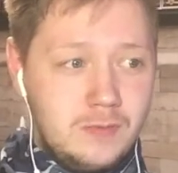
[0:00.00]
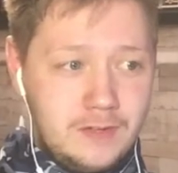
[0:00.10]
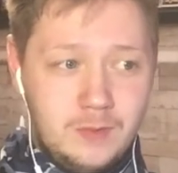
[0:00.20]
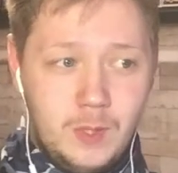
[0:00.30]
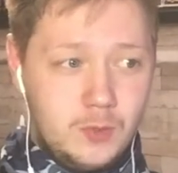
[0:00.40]
I
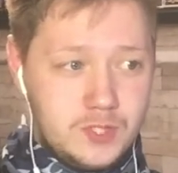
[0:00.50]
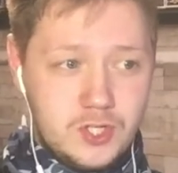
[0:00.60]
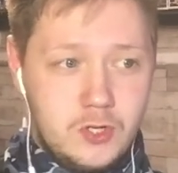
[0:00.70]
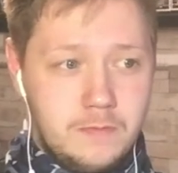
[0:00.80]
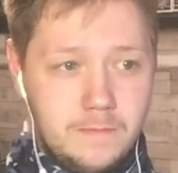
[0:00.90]
think we only
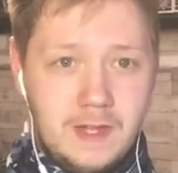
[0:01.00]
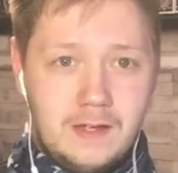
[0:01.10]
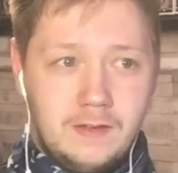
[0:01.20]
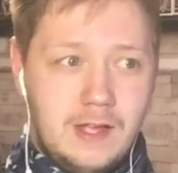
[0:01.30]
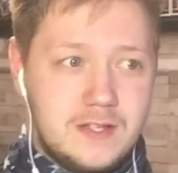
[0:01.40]
saw him for
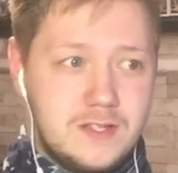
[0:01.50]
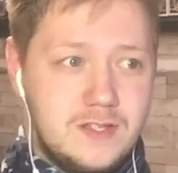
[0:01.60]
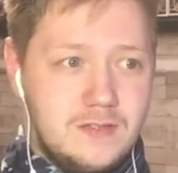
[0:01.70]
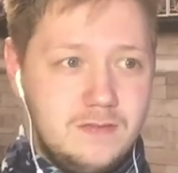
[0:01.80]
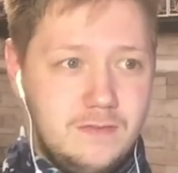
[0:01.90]
that
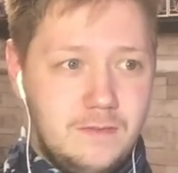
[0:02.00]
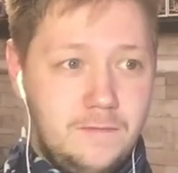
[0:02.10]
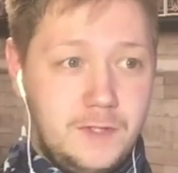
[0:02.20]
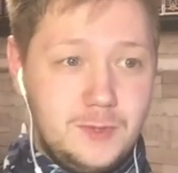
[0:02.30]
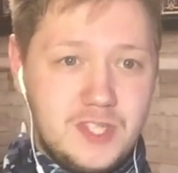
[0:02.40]
last
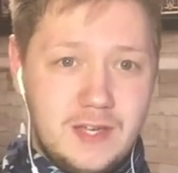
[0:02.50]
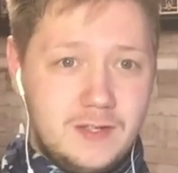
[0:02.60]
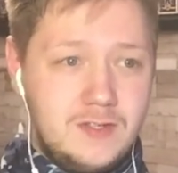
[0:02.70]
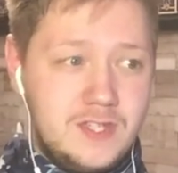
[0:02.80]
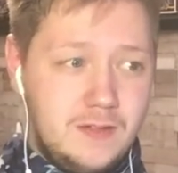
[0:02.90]
few
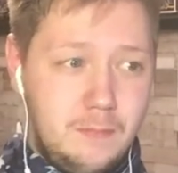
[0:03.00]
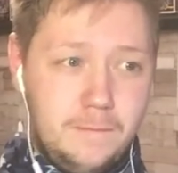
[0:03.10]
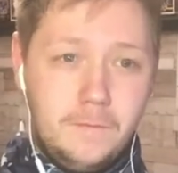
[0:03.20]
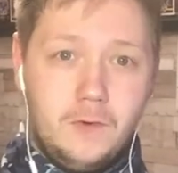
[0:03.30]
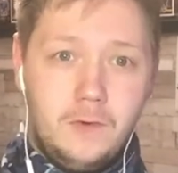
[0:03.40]
seconds
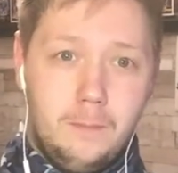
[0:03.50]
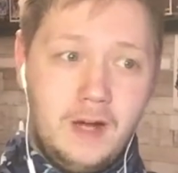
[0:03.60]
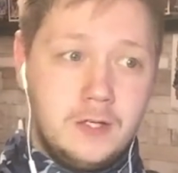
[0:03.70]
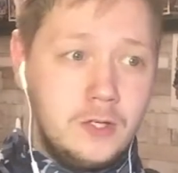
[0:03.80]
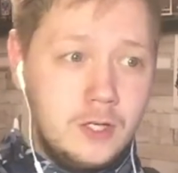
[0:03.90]
before
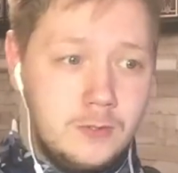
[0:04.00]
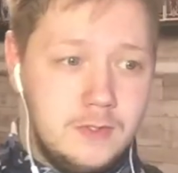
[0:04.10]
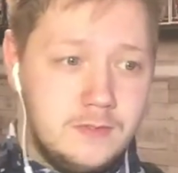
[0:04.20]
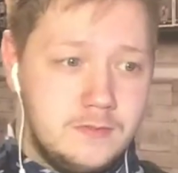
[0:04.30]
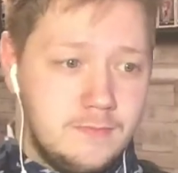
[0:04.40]
Bakugo
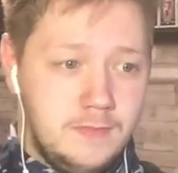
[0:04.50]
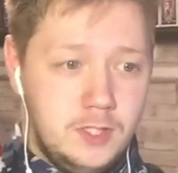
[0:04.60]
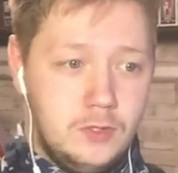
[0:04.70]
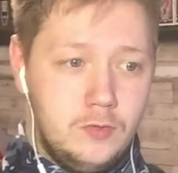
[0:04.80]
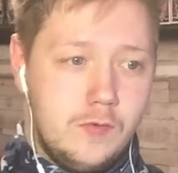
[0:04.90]
and
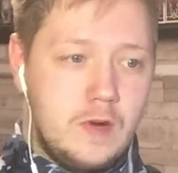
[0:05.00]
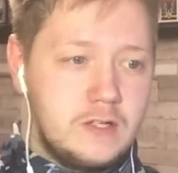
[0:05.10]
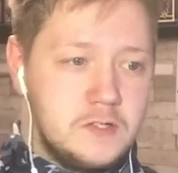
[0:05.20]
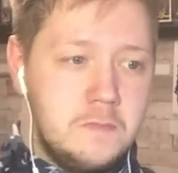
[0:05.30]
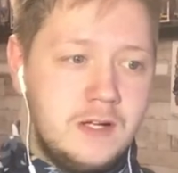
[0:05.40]

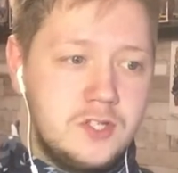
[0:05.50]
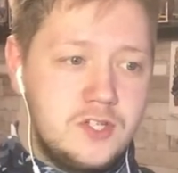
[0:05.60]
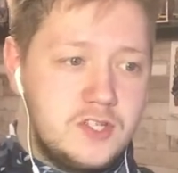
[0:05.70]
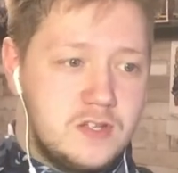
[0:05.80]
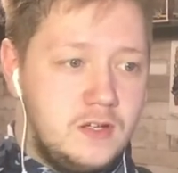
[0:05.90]
Uraraka's matches
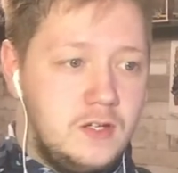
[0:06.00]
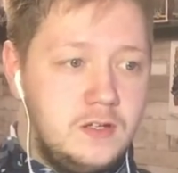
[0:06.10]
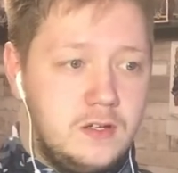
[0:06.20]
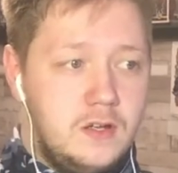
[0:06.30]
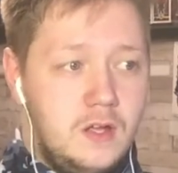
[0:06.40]
started.